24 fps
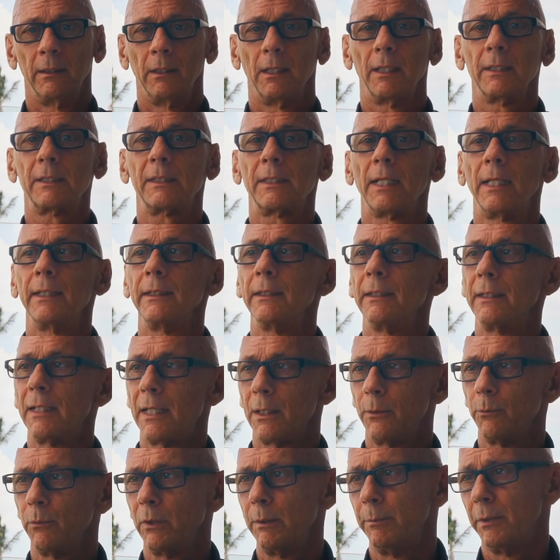ascended
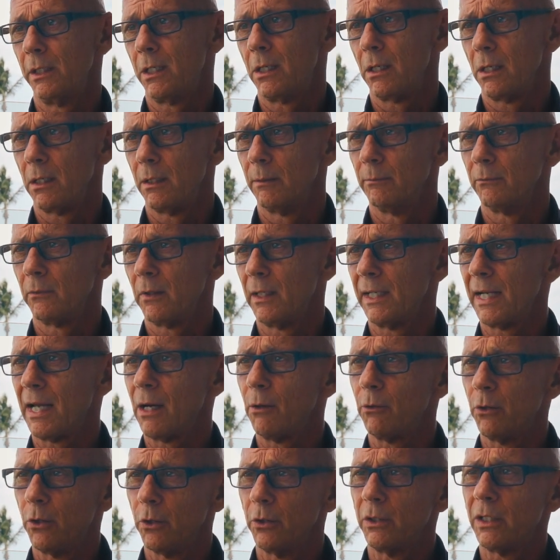can we become, right? How
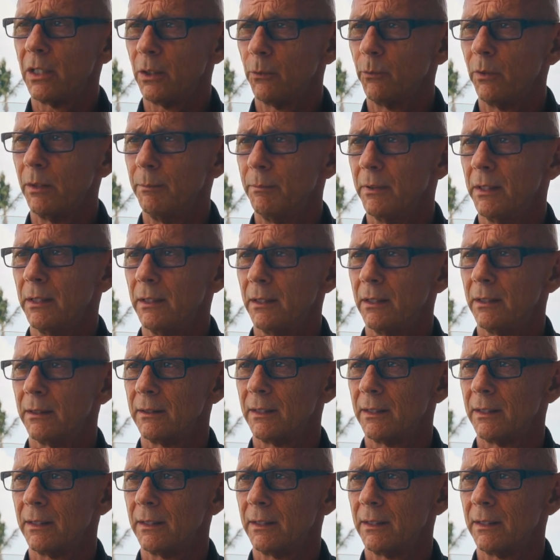good can we be?